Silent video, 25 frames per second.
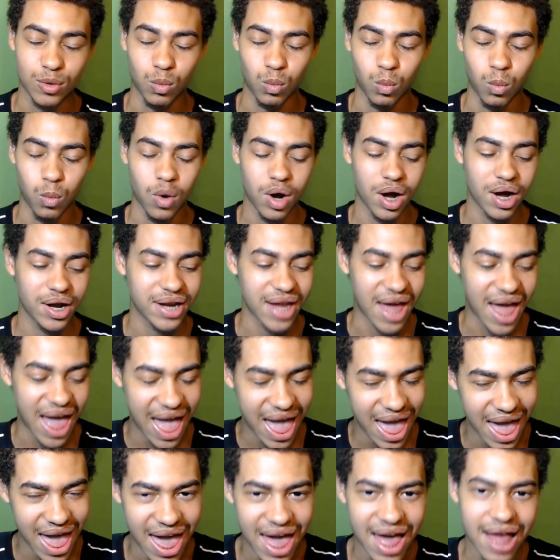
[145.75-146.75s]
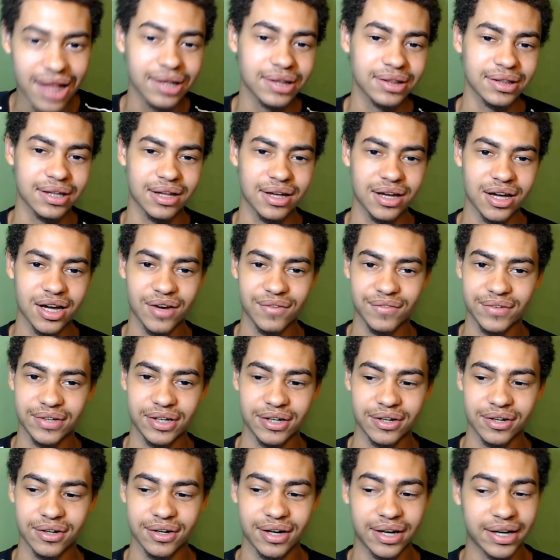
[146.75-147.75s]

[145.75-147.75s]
one hell of a year.